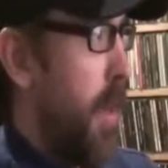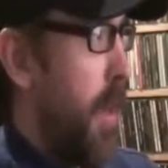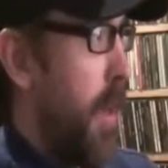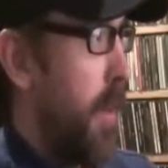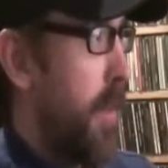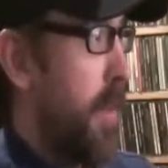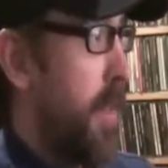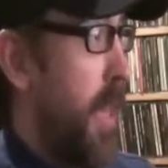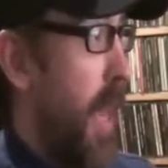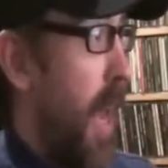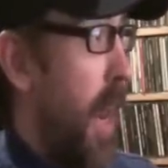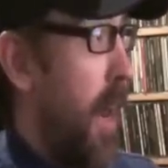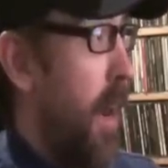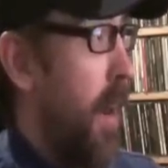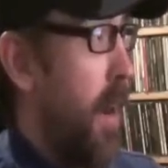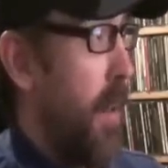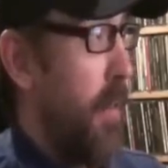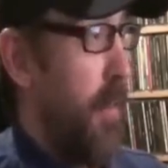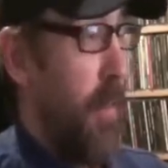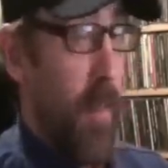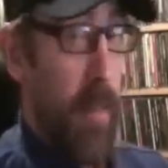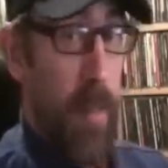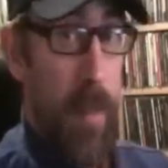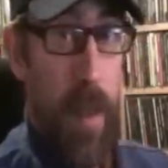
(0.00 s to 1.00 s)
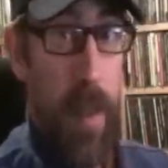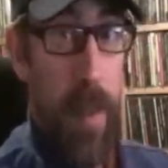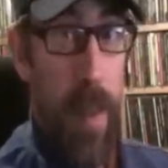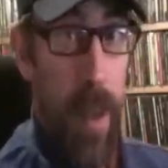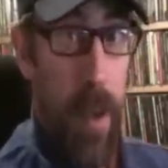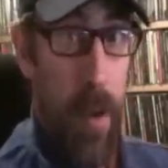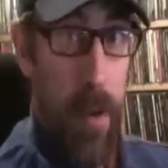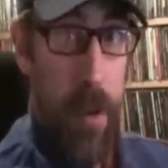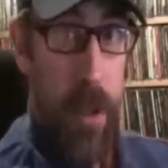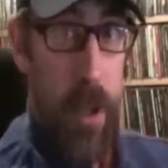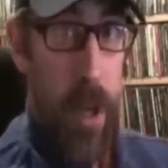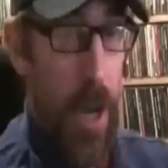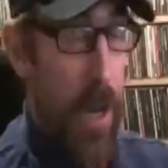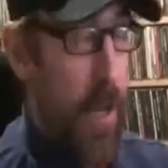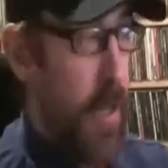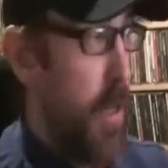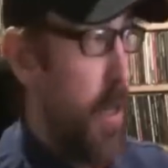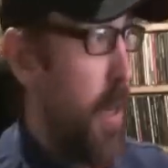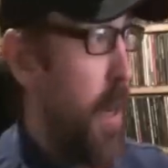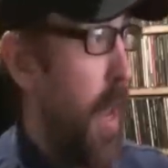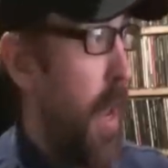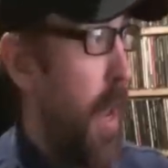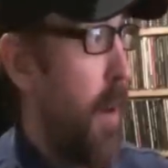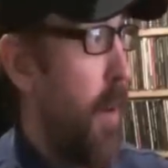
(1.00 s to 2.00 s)
It's tentative. They could
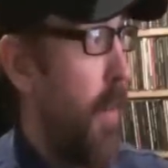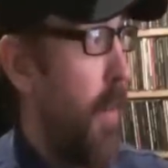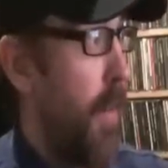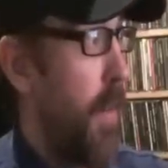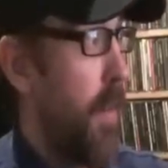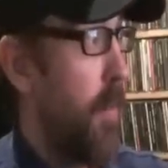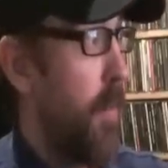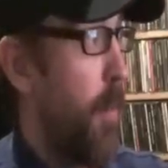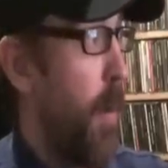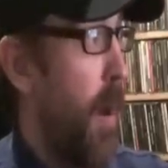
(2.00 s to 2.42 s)
change the date on this.